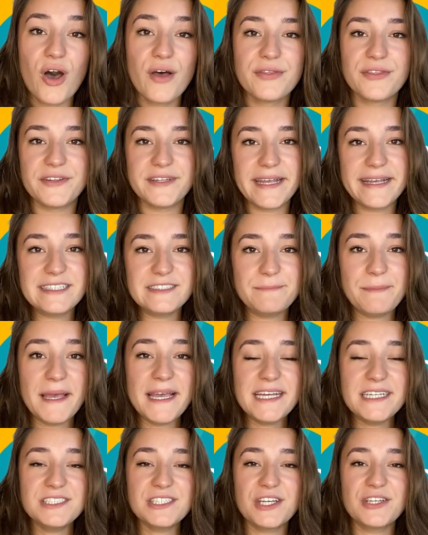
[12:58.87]
On the next
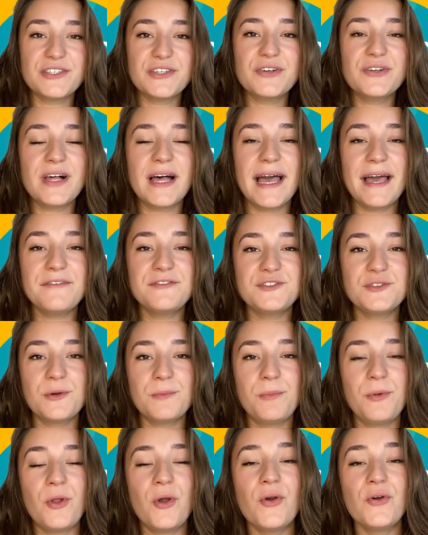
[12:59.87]
page, you'll have to
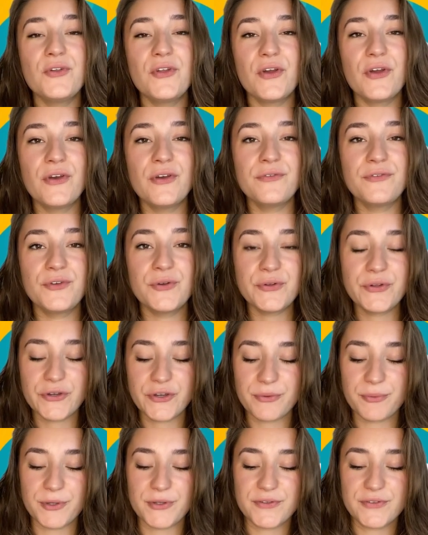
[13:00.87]
upload a few
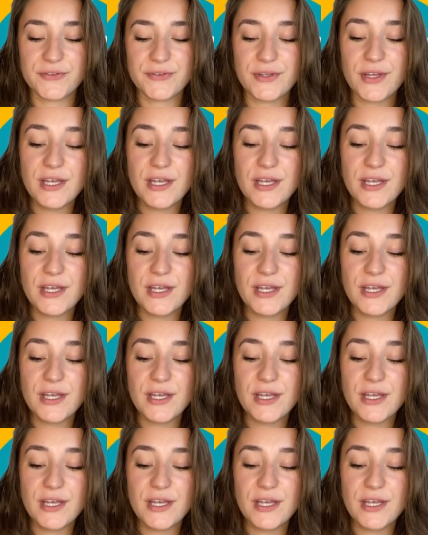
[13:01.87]
documents.